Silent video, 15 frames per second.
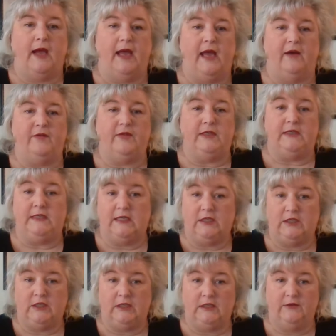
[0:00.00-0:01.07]
I have the
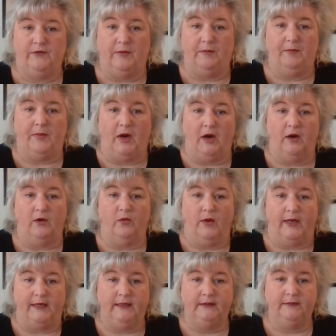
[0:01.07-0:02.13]
dishes from part
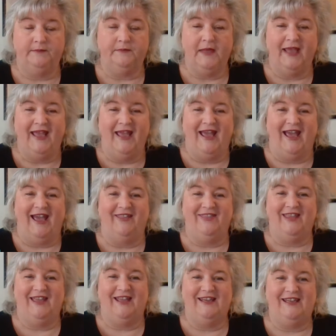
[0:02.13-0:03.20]
one.
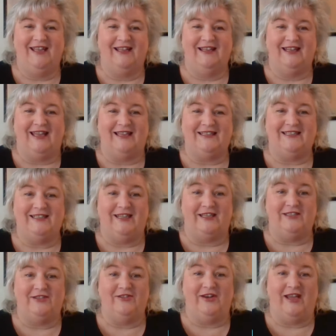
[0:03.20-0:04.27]
And then
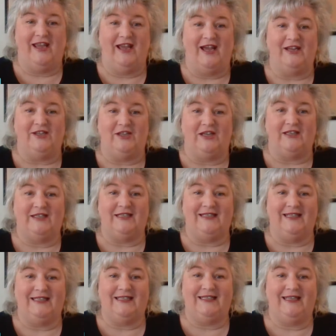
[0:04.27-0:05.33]
yesterday I just
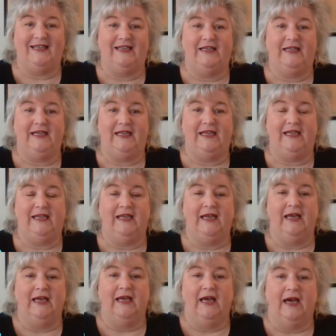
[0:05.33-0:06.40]
listed the
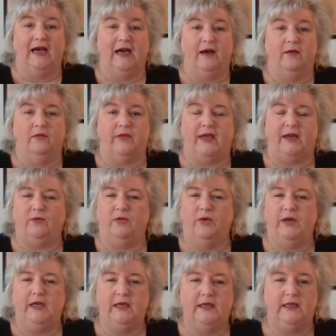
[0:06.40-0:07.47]
that
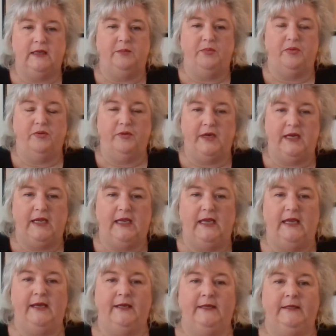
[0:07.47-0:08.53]
really
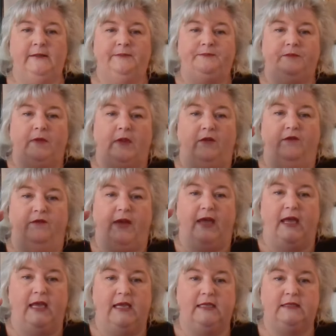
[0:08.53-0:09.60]
pretty
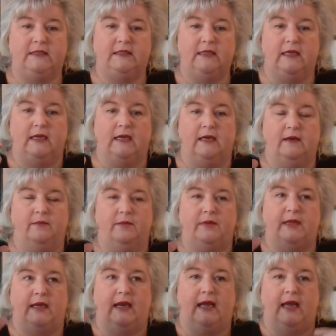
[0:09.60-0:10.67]
vase
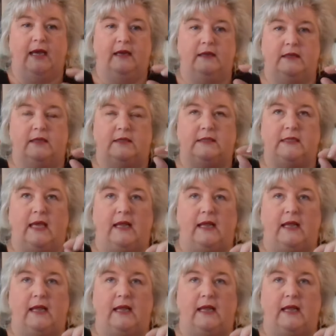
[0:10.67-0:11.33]
that had the